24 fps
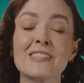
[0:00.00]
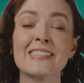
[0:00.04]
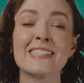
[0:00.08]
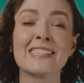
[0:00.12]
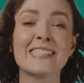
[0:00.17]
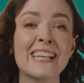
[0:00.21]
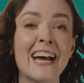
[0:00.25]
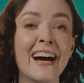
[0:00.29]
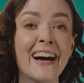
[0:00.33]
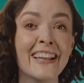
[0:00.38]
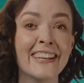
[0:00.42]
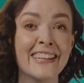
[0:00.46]

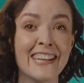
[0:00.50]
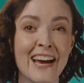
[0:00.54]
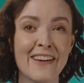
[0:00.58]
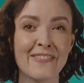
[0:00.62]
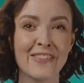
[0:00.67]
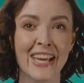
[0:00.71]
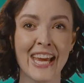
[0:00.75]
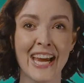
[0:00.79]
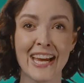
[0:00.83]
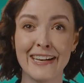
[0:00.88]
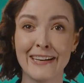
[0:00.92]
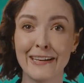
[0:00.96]
start
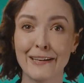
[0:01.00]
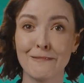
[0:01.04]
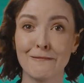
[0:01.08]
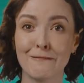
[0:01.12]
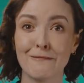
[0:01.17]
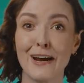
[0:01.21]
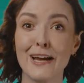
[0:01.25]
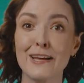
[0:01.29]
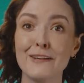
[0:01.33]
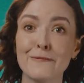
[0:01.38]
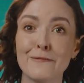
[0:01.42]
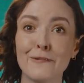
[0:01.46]
navigating
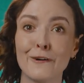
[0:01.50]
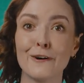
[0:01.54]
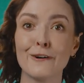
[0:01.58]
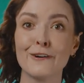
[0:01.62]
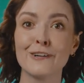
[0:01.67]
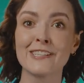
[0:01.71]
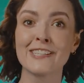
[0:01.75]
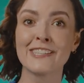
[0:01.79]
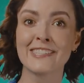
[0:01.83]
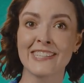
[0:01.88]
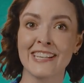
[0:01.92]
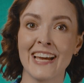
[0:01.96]

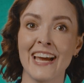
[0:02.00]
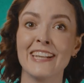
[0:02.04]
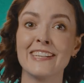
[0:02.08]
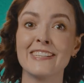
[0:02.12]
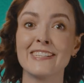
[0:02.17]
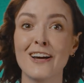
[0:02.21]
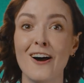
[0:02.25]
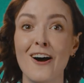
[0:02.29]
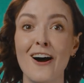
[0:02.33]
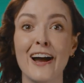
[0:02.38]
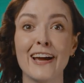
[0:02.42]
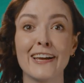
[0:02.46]
rainforests and
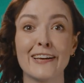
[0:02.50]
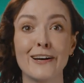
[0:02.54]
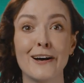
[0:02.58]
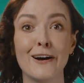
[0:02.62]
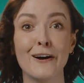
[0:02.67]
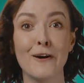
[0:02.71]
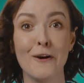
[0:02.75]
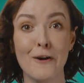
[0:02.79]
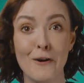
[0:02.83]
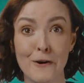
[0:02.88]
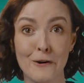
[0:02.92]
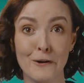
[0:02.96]

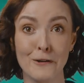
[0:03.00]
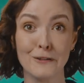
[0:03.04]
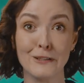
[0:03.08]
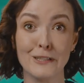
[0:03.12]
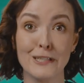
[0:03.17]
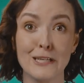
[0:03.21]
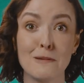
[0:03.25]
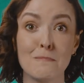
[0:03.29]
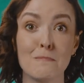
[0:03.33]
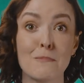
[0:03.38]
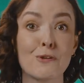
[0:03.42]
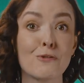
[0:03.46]
taiga
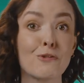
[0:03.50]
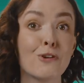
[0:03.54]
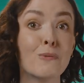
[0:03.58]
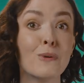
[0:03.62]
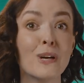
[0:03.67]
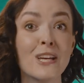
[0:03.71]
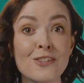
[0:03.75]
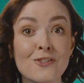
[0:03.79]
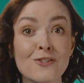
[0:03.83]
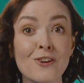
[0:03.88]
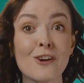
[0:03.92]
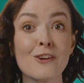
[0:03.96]
early through
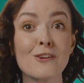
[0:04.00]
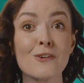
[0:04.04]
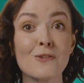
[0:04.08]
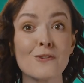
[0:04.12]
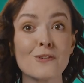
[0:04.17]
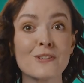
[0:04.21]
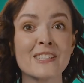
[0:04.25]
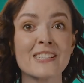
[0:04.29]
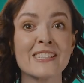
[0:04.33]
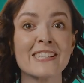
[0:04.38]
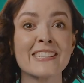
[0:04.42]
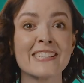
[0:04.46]
intro
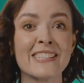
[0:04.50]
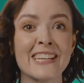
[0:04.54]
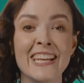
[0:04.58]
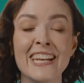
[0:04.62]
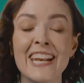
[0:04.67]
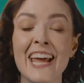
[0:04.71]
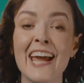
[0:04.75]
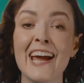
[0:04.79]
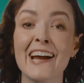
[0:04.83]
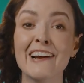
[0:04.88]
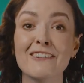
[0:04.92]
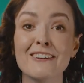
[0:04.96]
courses
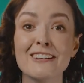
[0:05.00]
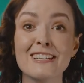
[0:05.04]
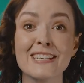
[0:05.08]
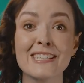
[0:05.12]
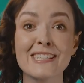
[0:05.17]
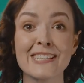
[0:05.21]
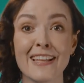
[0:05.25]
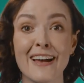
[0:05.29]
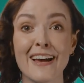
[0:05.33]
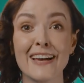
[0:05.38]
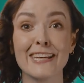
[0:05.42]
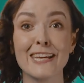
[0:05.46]
in
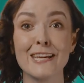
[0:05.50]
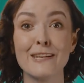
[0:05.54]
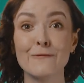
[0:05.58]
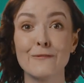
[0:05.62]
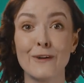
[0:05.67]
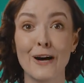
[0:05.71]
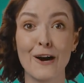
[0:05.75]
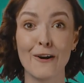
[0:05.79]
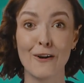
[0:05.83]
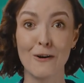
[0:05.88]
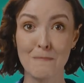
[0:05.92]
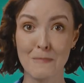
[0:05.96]
areas like
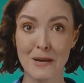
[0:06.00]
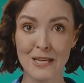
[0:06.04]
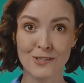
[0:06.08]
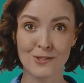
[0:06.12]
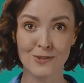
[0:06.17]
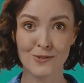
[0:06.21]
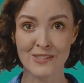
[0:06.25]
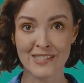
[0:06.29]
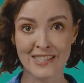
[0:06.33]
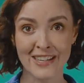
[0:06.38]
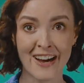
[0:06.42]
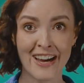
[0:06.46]

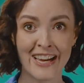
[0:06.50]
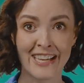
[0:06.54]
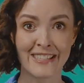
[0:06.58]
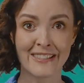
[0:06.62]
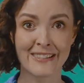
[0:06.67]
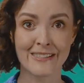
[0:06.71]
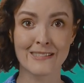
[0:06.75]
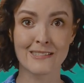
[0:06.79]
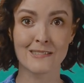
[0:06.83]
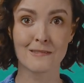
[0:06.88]
environmental science.